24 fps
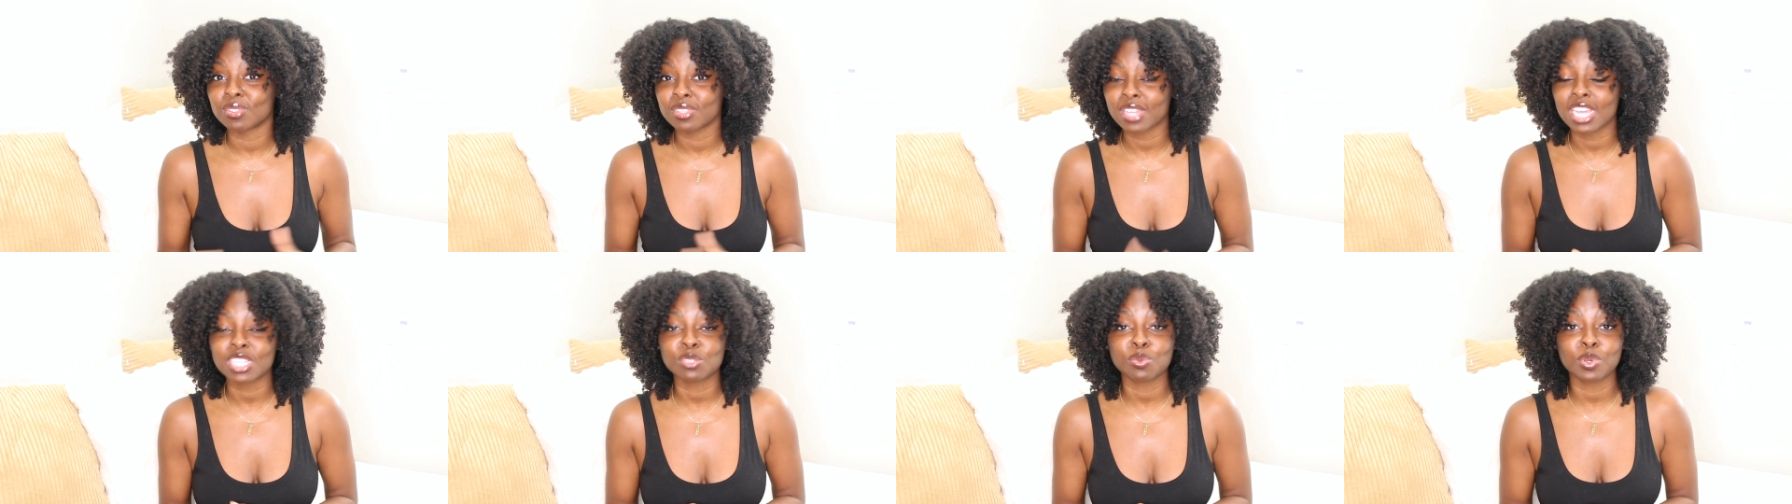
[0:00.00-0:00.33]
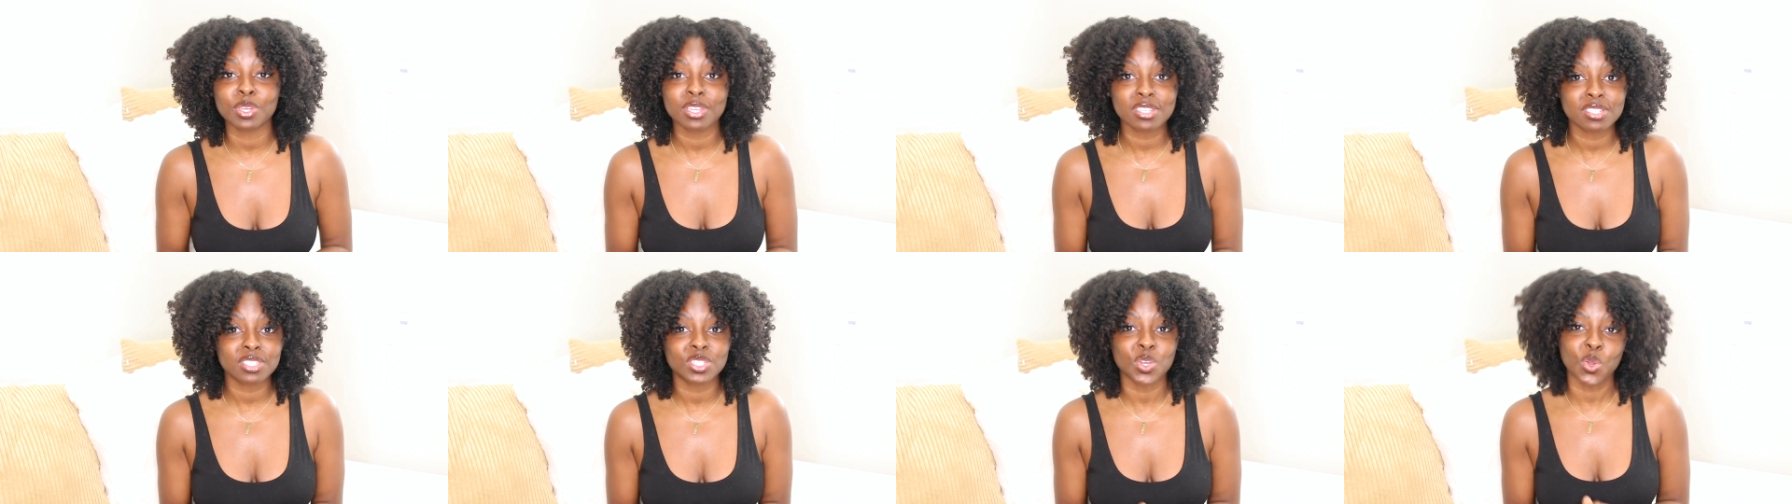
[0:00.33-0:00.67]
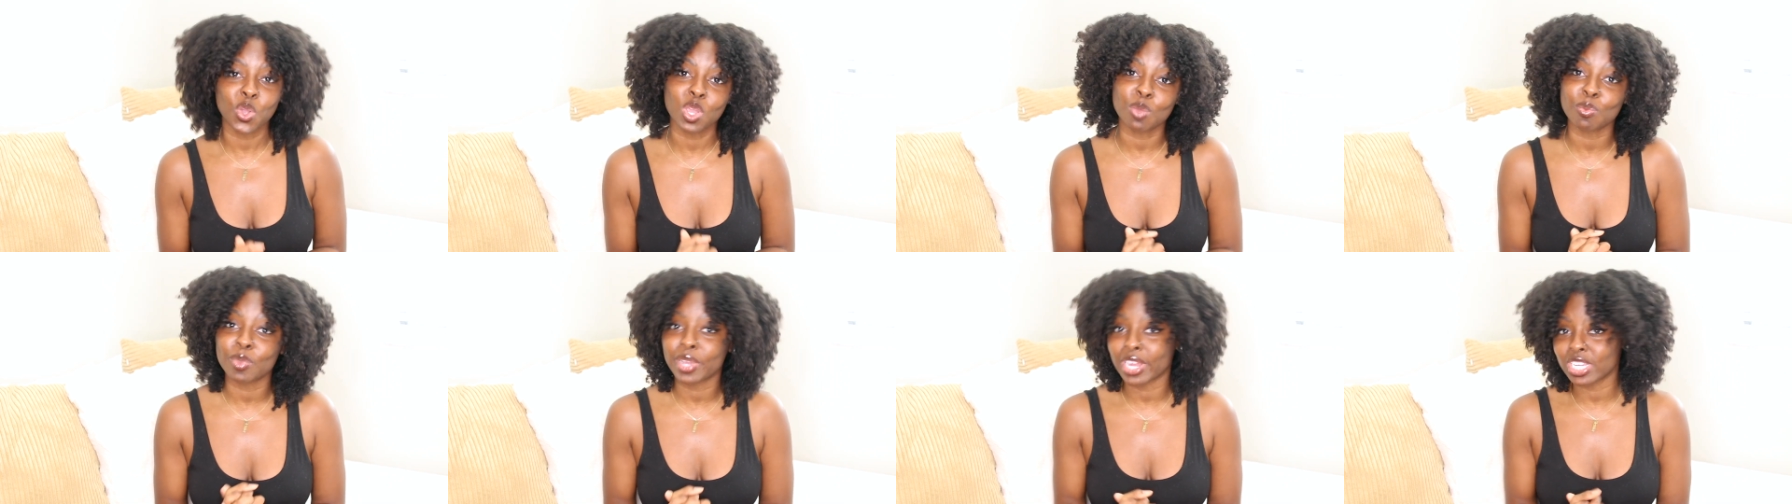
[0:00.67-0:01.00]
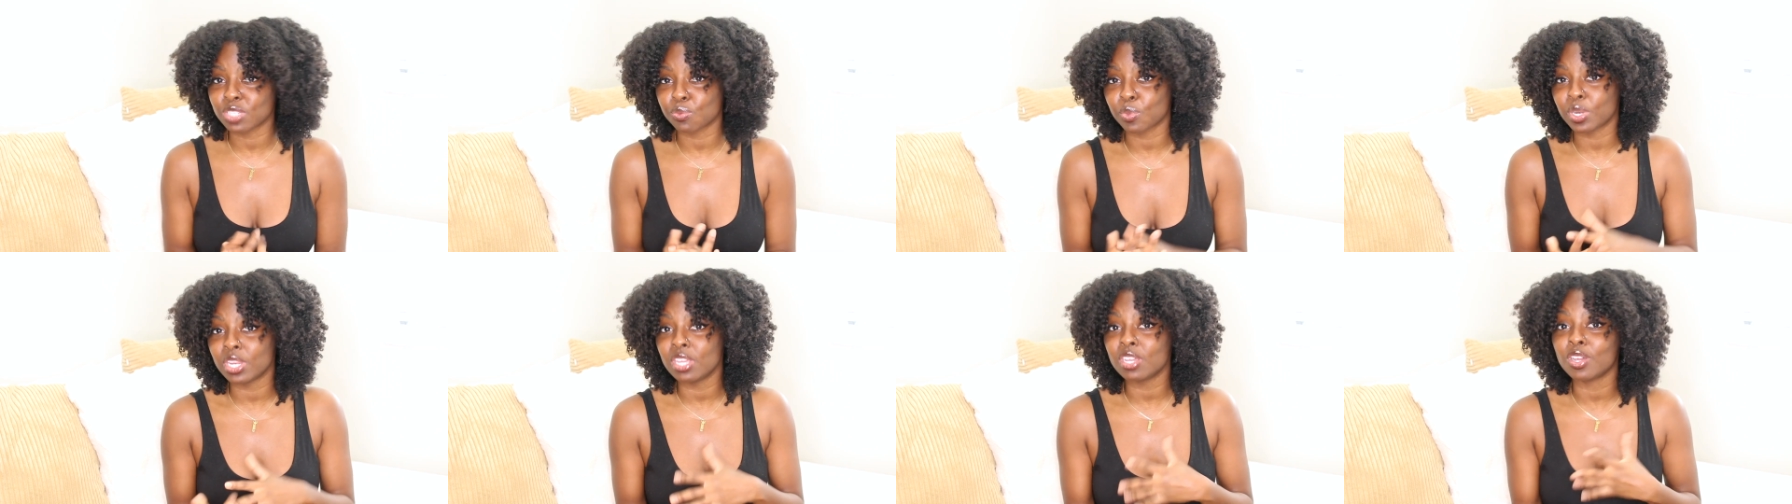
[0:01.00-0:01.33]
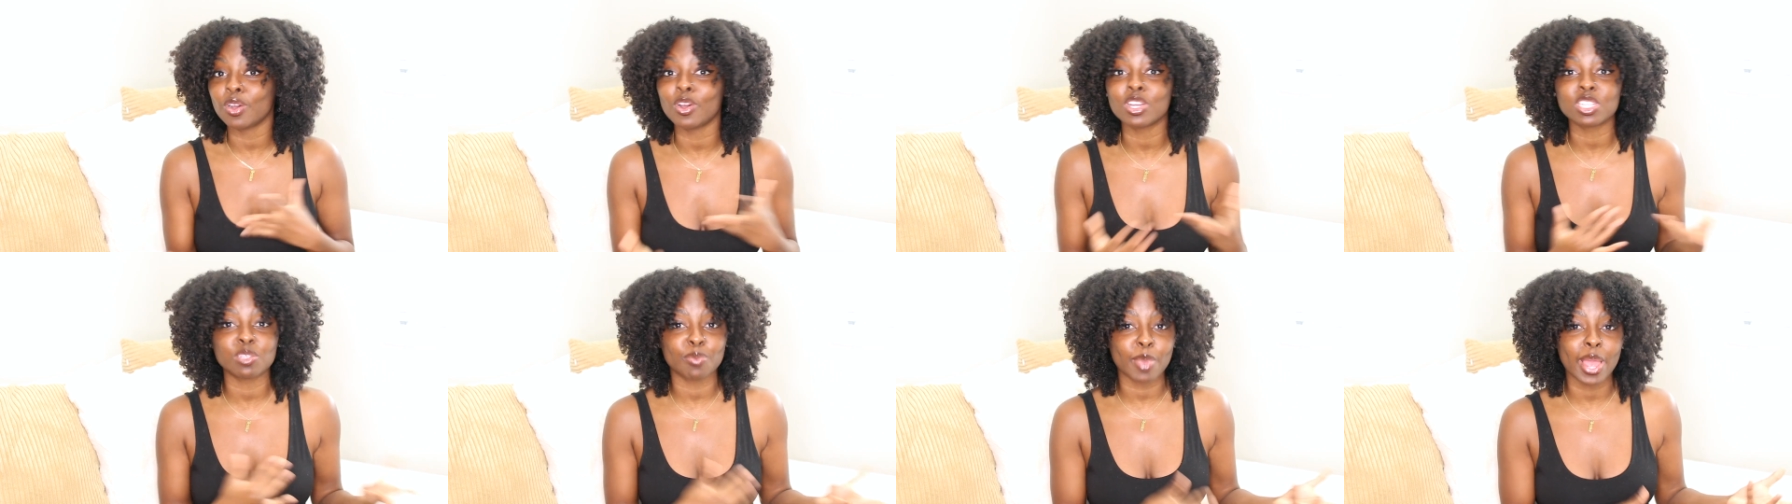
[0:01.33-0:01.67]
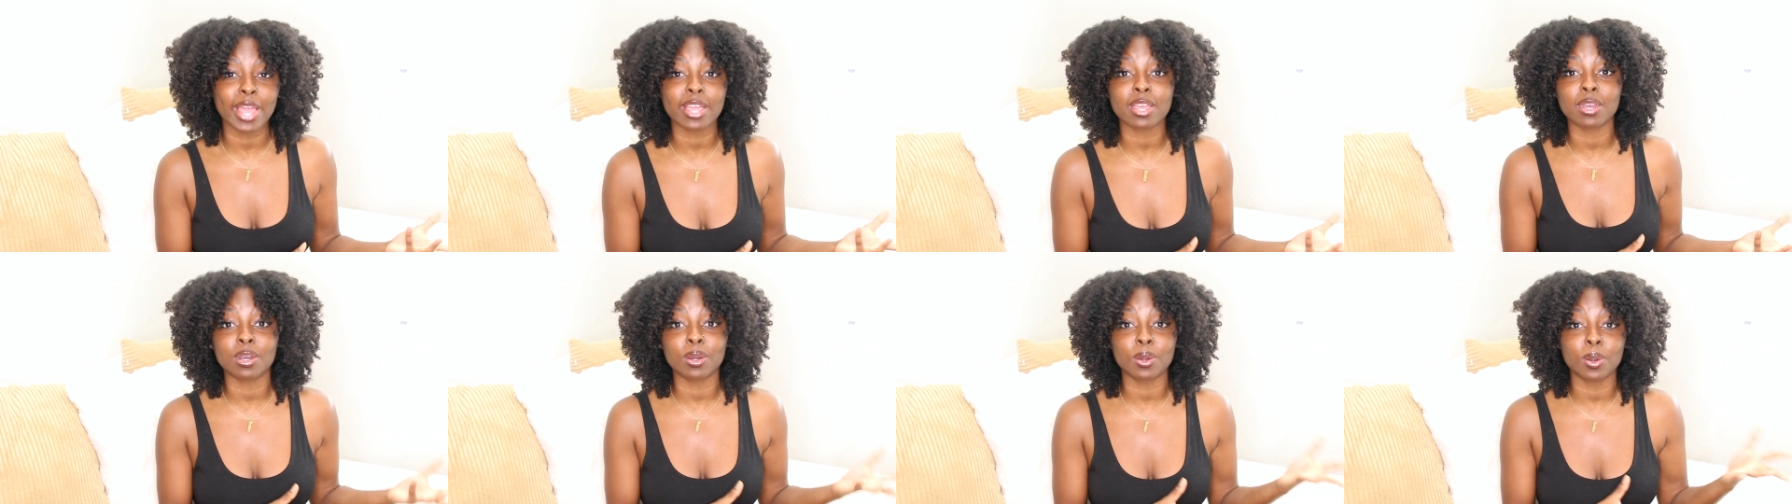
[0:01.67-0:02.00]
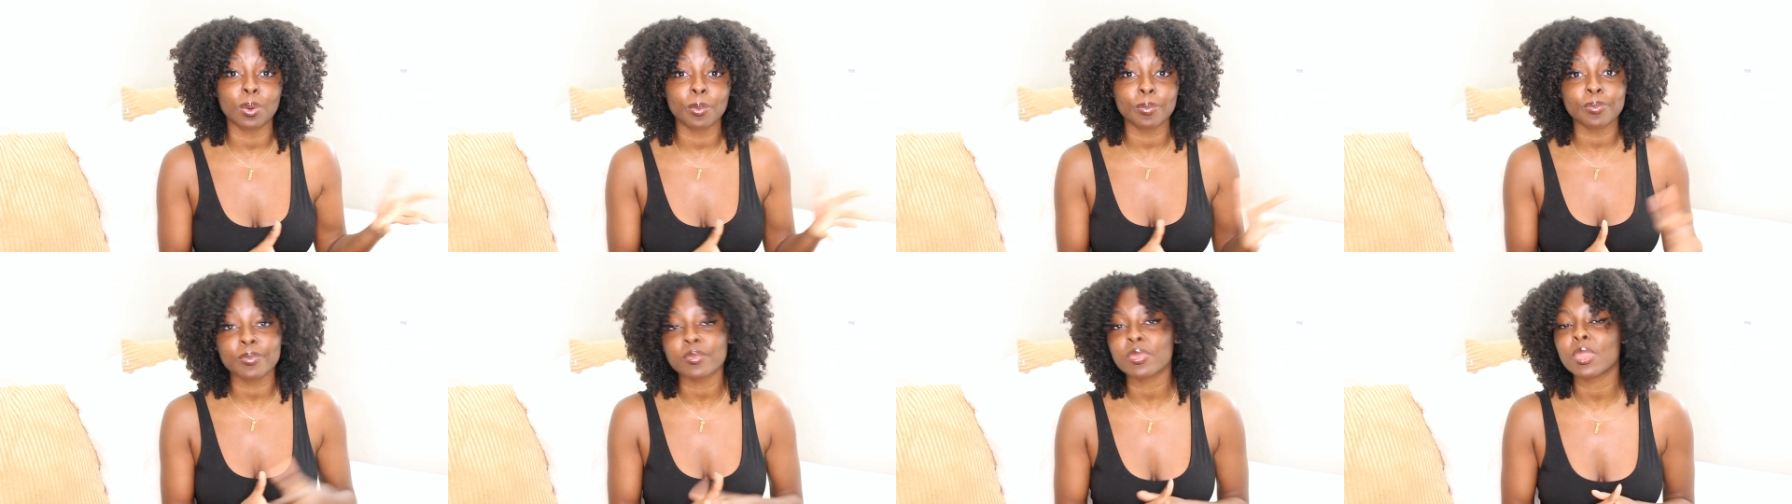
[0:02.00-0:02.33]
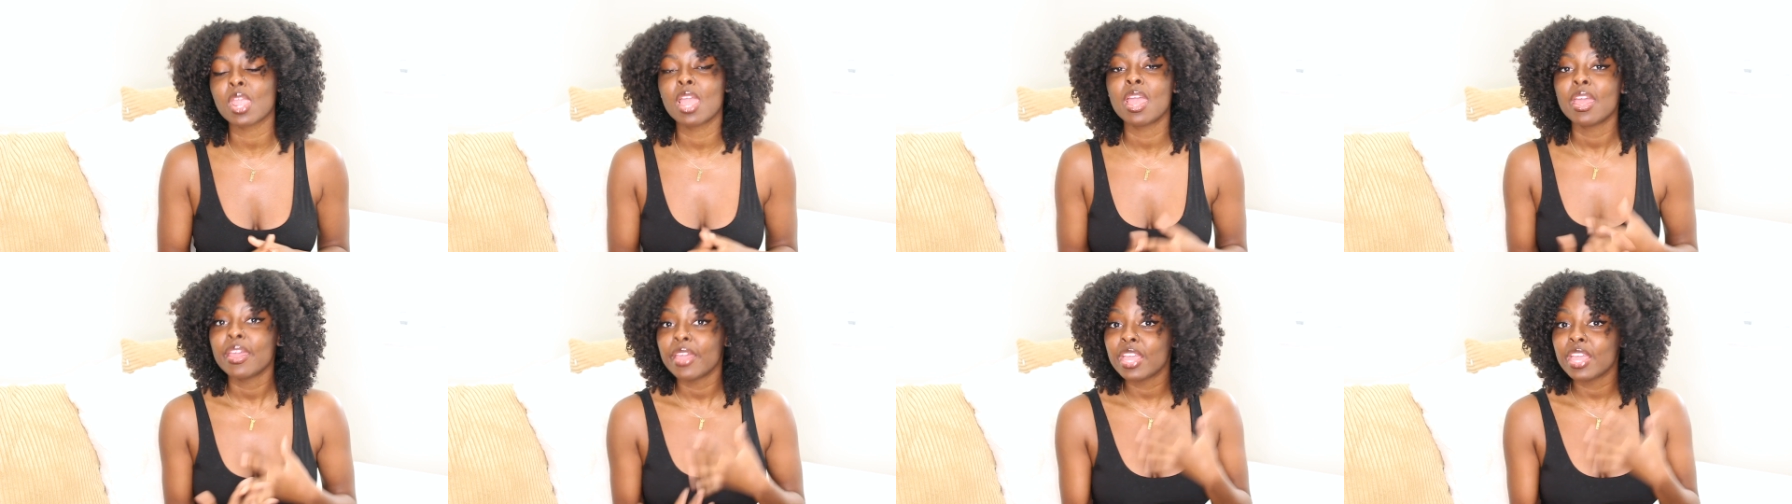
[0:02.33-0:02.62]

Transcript: That's what he's doing because when he goes back home,